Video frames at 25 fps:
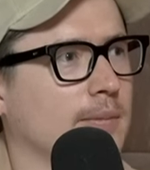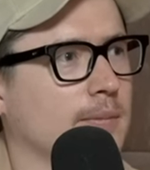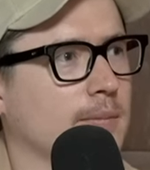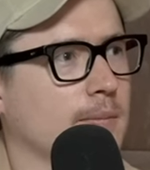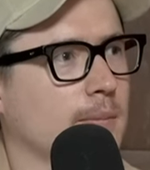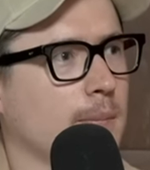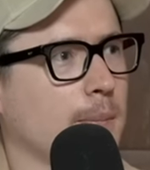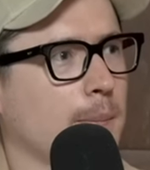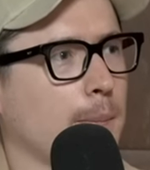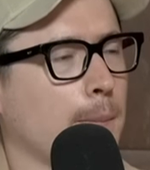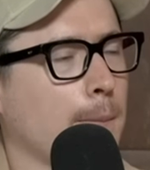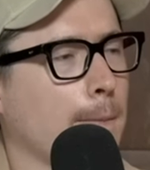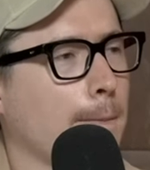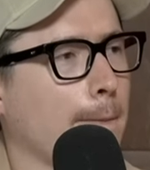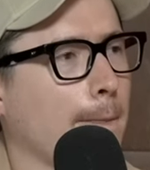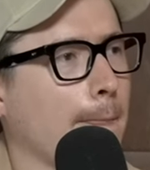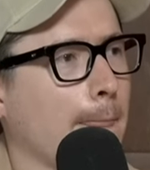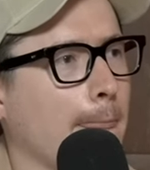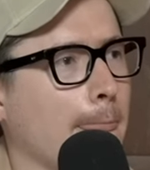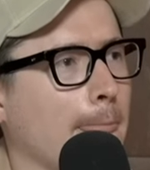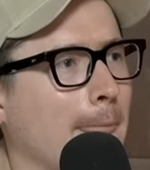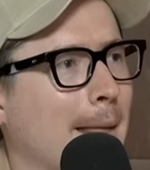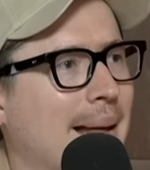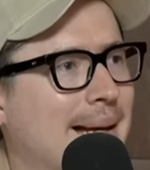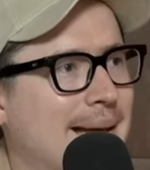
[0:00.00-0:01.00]
we're so slow.
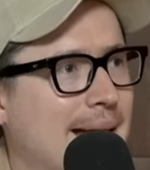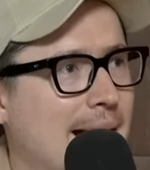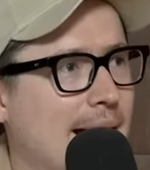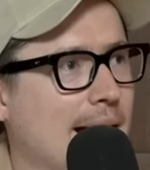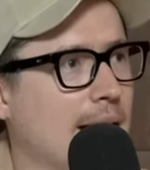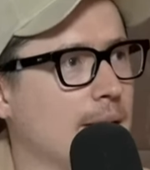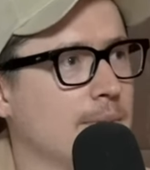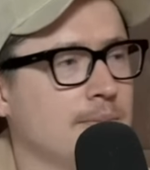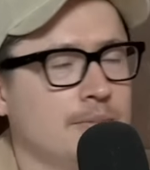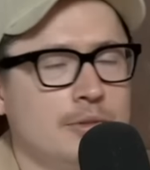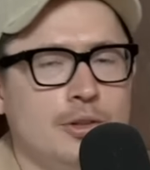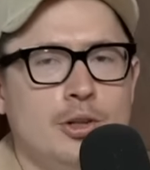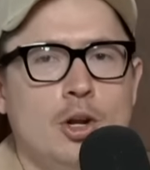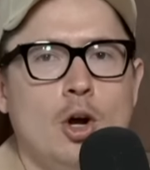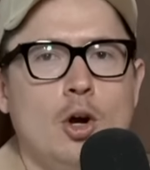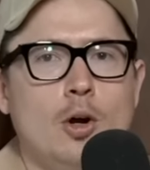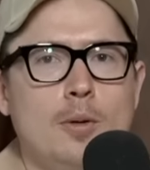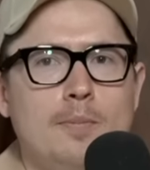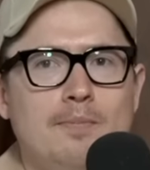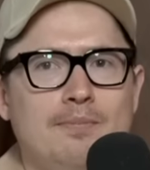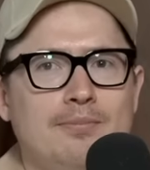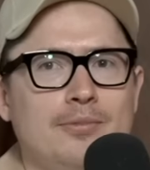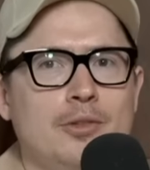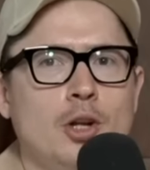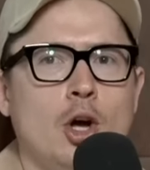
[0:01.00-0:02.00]
Yeah, yeah, we're no,
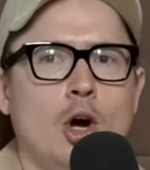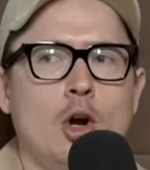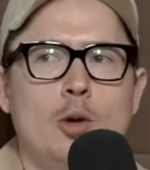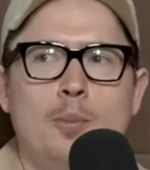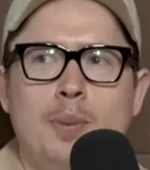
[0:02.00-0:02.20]
so slow. No